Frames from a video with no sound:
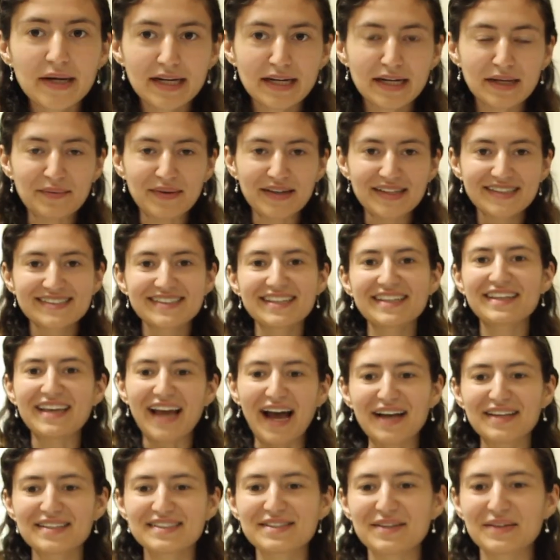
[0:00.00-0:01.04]
anyways,
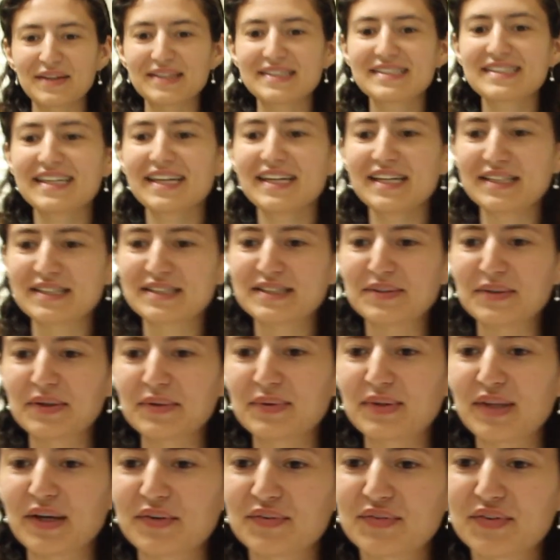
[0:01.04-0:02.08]
yeah, so let's get into it
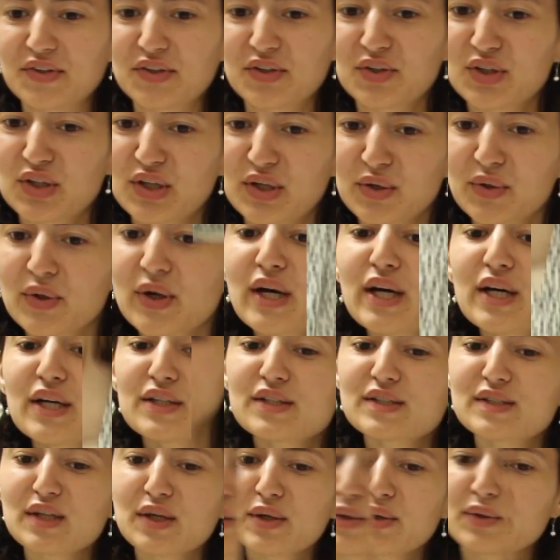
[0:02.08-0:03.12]
without further ado.
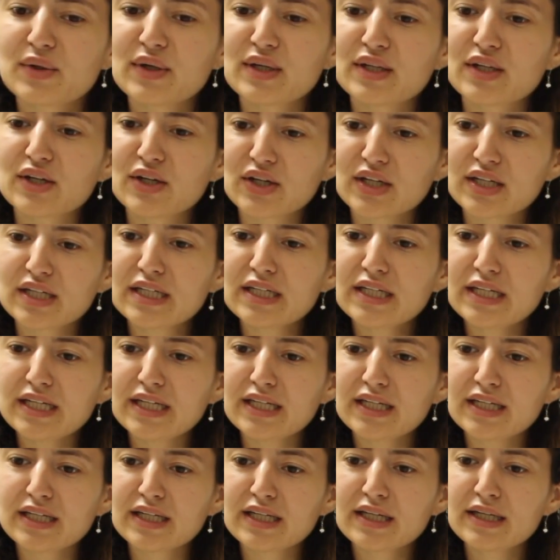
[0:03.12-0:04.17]
So you're gonna
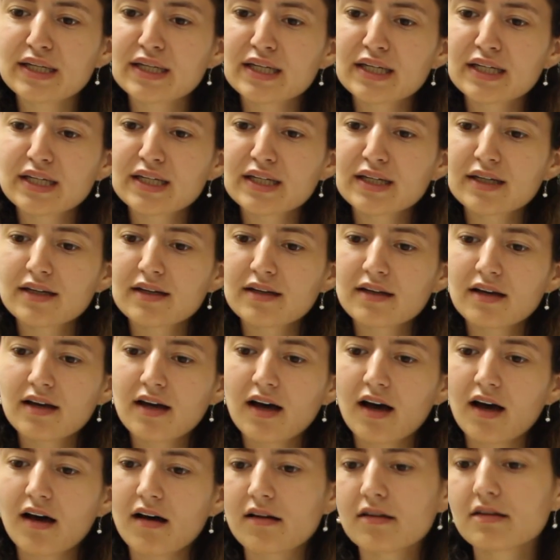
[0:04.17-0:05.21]
need,
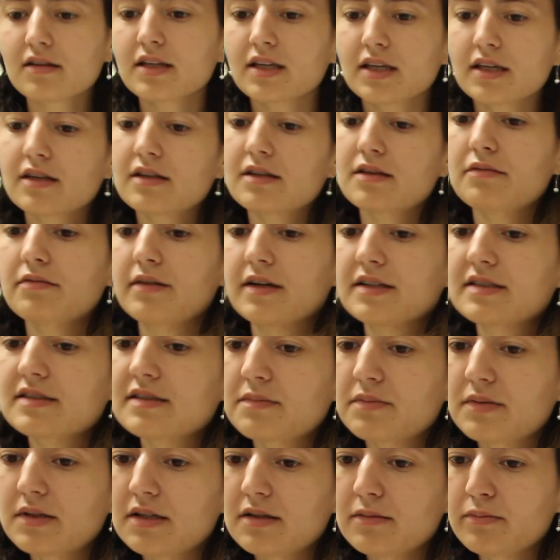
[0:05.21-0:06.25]
I'll link the
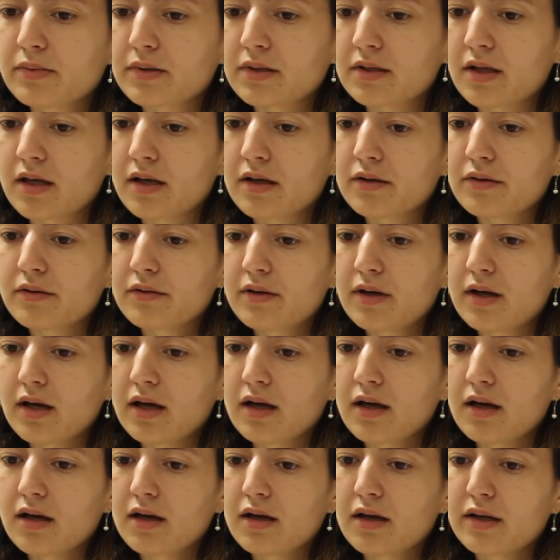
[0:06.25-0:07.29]
recipe below,
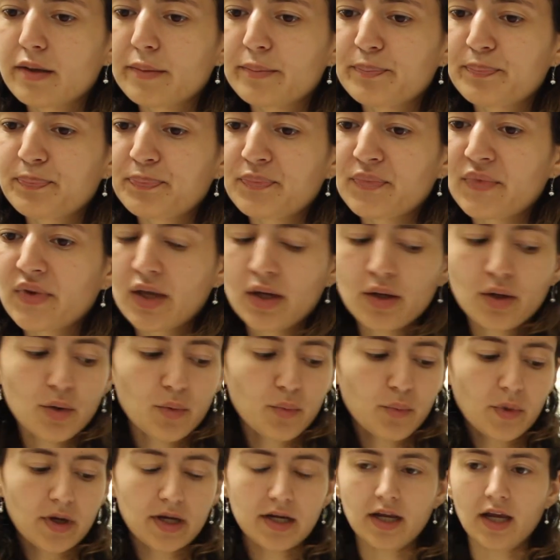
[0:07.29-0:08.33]

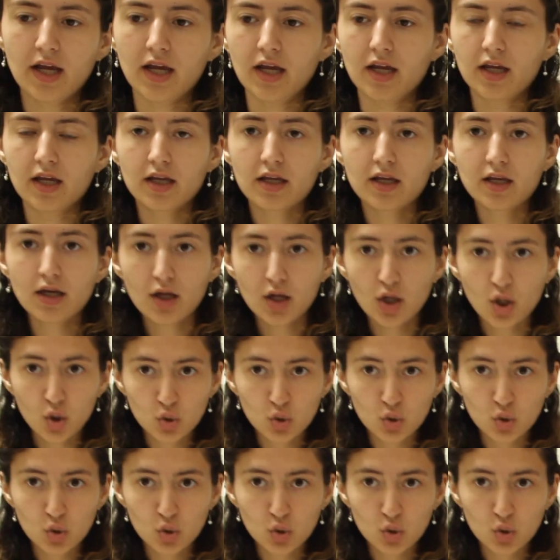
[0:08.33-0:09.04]
1 egg,